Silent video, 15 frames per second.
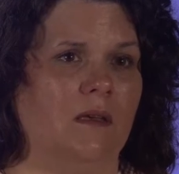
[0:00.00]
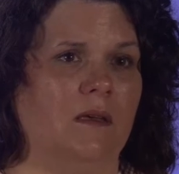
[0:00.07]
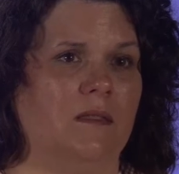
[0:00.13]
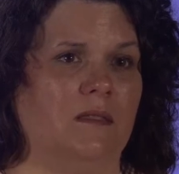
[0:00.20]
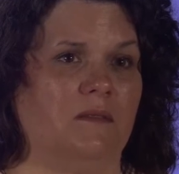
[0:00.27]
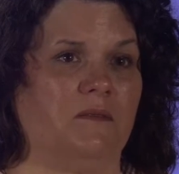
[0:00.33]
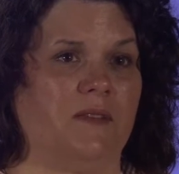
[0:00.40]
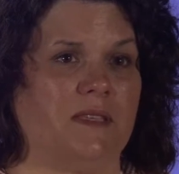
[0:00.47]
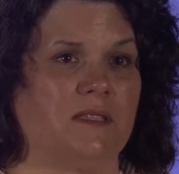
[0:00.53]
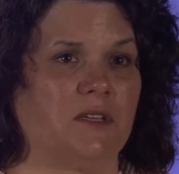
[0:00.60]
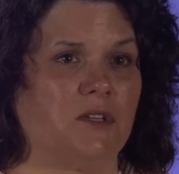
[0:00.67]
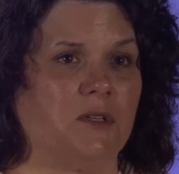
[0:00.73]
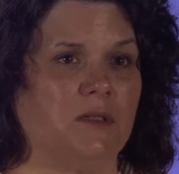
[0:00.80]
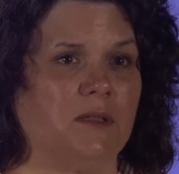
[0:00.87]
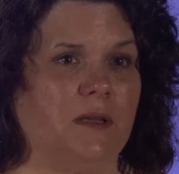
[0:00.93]
The
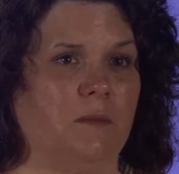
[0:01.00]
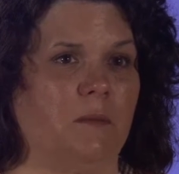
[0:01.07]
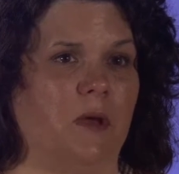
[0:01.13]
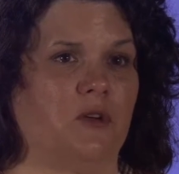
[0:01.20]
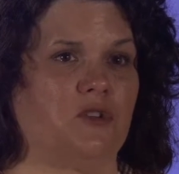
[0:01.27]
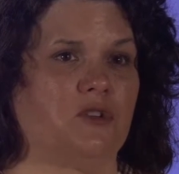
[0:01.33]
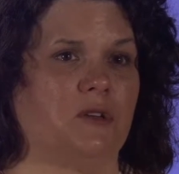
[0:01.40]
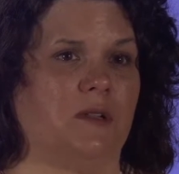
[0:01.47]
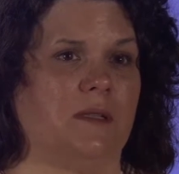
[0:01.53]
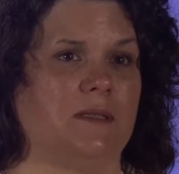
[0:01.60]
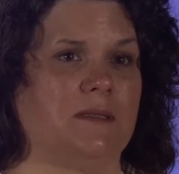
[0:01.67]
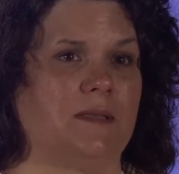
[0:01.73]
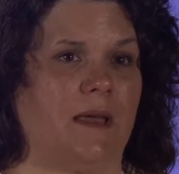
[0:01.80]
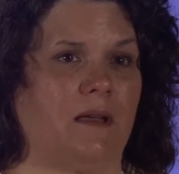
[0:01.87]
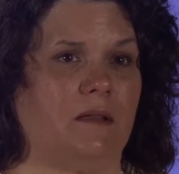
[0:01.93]
physical, emotional, and
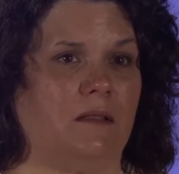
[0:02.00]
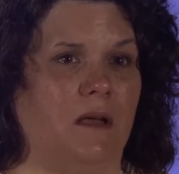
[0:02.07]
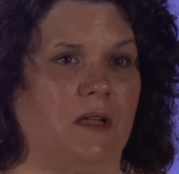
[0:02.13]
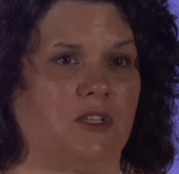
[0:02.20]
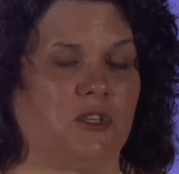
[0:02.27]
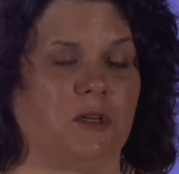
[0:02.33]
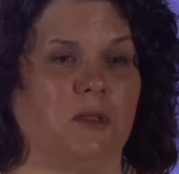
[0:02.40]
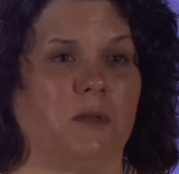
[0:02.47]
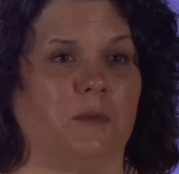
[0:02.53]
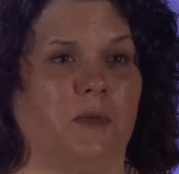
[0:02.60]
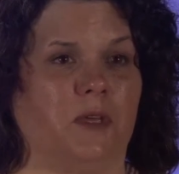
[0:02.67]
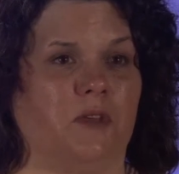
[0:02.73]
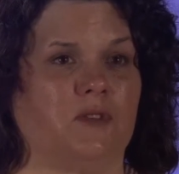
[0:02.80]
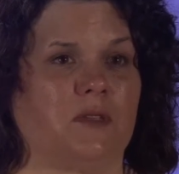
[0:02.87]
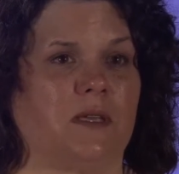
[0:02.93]
psychological
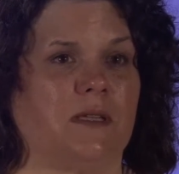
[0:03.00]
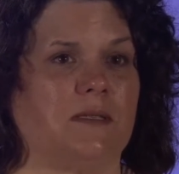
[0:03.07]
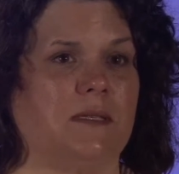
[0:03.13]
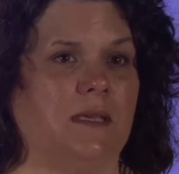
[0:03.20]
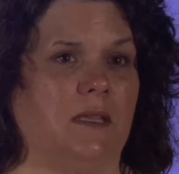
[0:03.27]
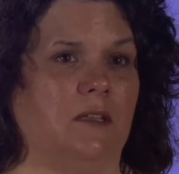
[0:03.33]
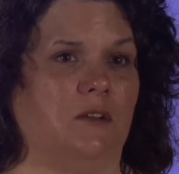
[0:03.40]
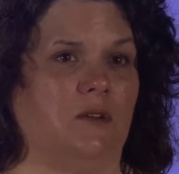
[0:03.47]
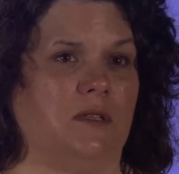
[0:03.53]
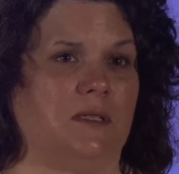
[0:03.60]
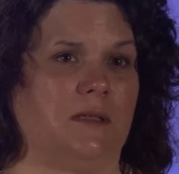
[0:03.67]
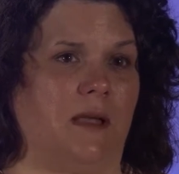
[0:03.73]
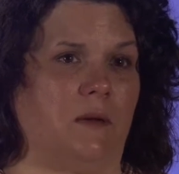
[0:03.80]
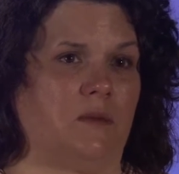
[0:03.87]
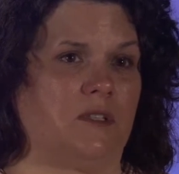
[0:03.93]
abuse continued
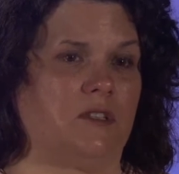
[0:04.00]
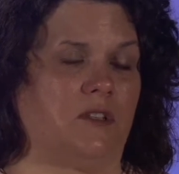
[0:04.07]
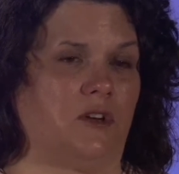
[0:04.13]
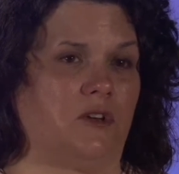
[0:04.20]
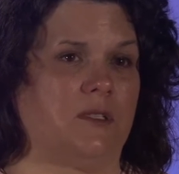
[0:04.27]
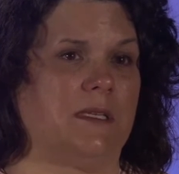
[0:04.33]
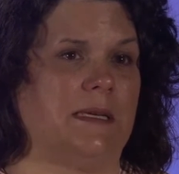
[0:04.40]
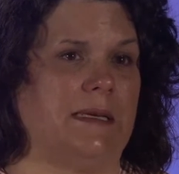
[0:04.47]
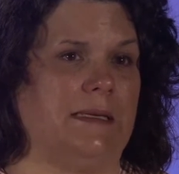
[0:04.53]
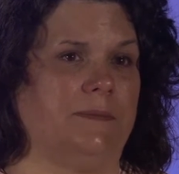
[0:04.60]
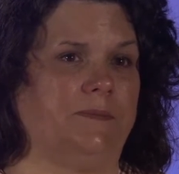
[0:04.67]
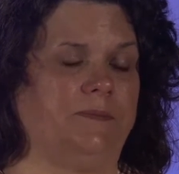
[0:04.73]
until I was 13.